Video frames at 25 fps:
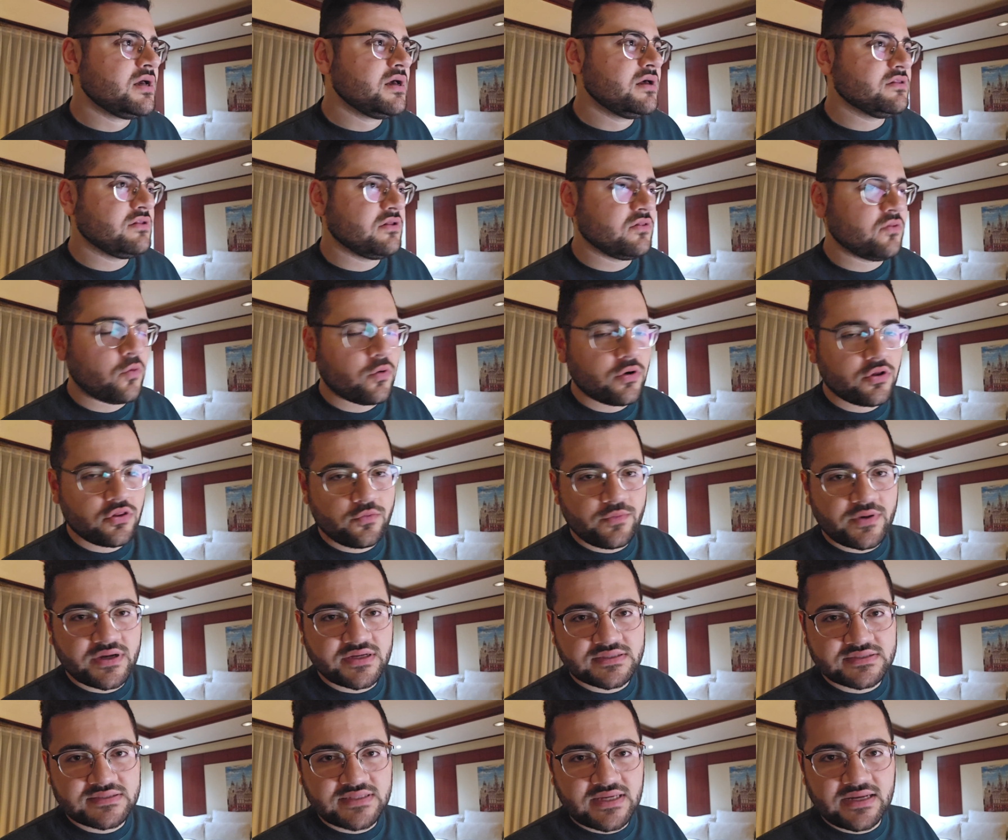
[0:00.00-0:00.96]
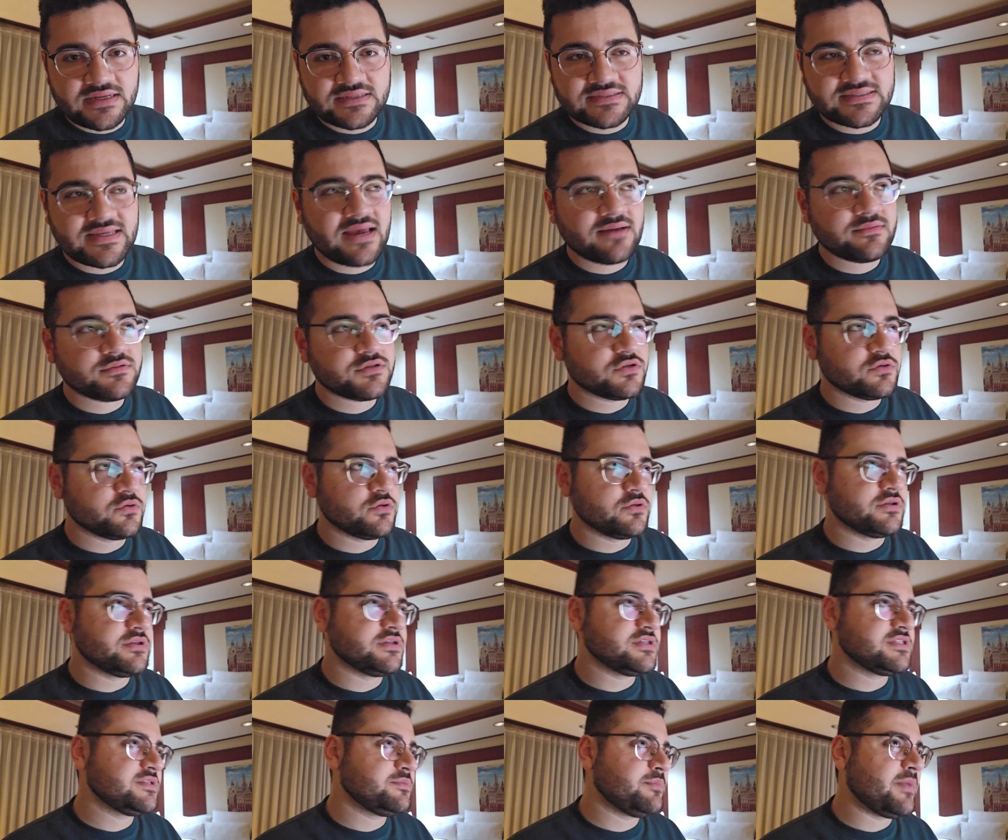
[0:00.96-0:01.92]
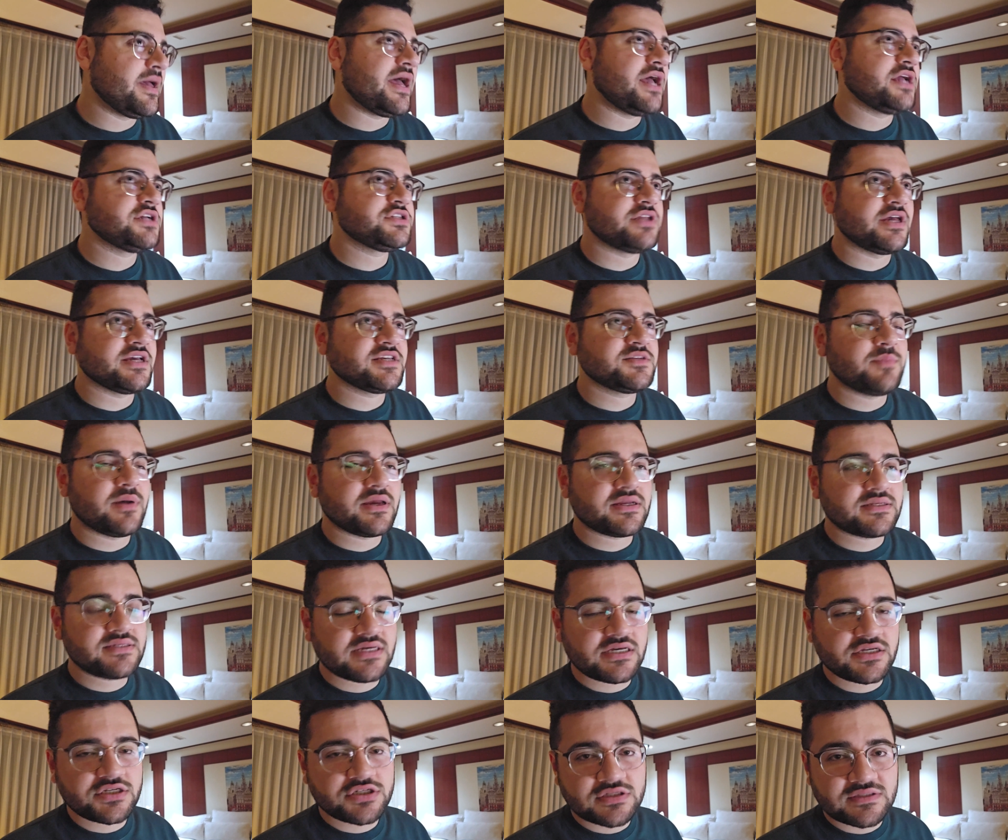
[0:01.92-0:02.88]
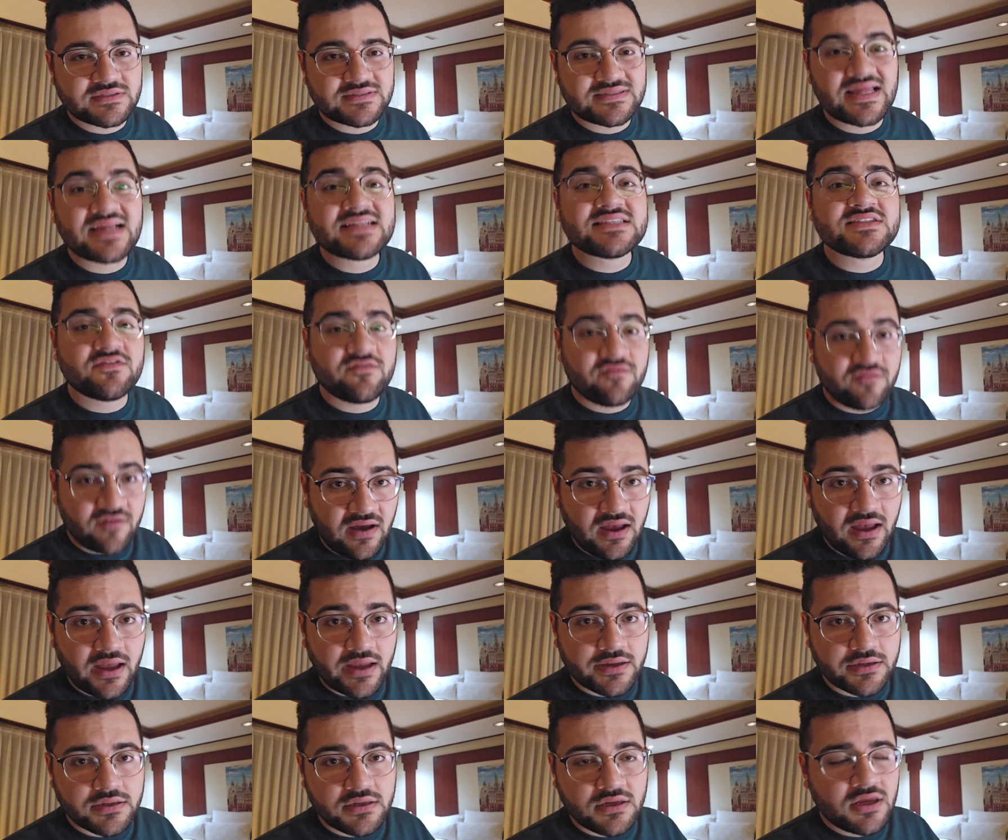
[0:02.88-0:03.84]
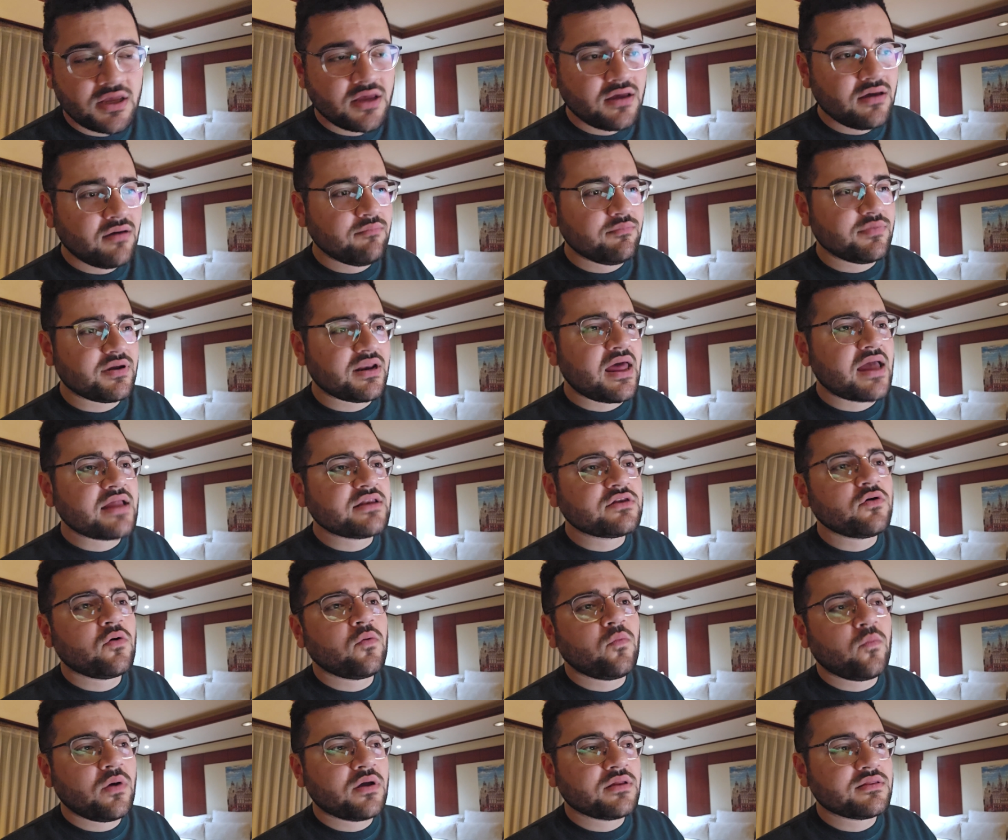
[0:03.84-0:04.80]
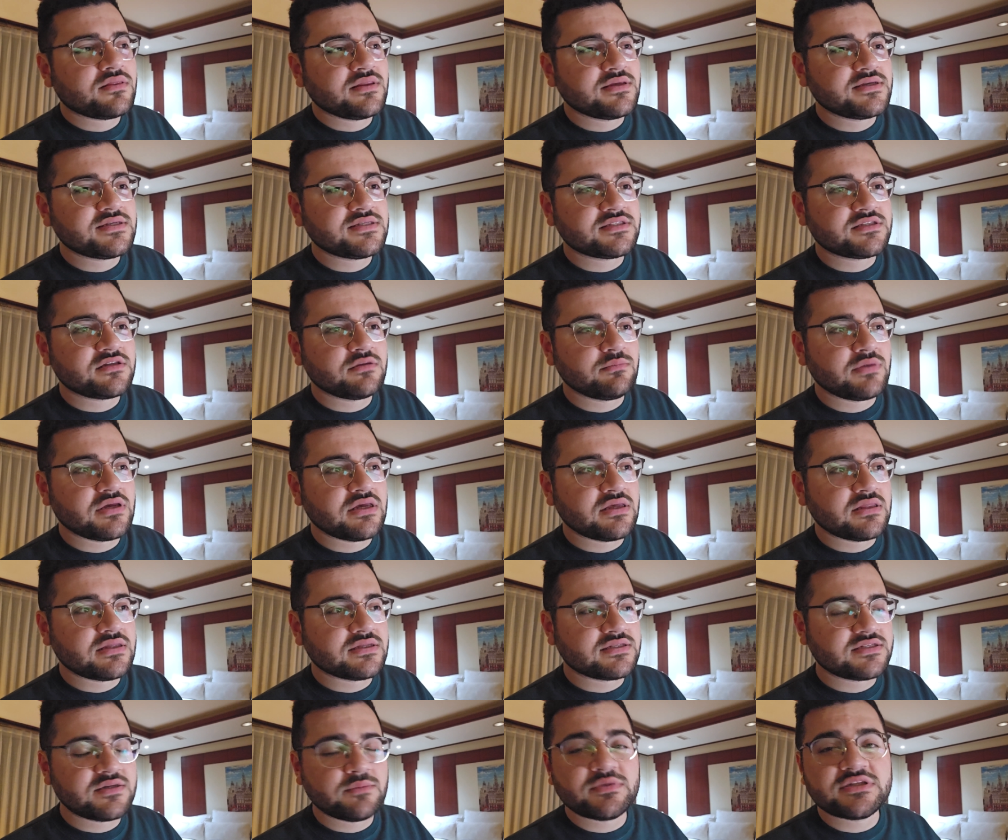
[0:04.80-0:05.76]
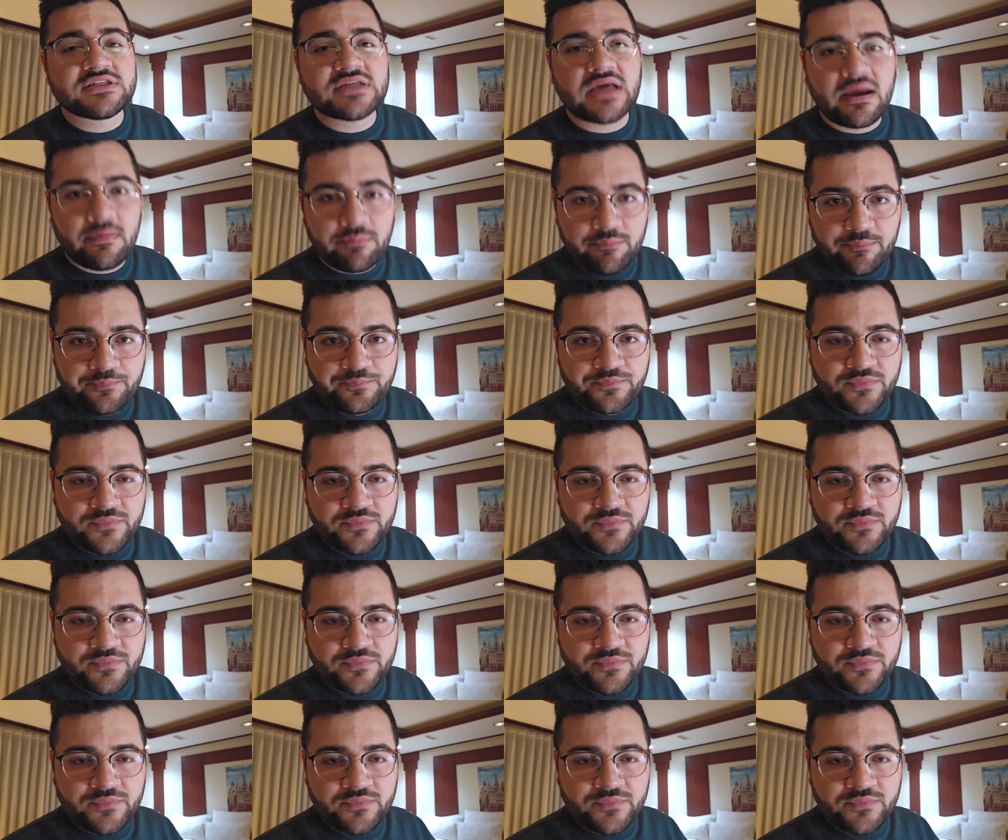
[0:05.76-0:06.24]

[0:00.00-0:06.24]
the Lord of the Rings set has absolutely smashed expectations. That's fine, but I don't want this to be the tippy top.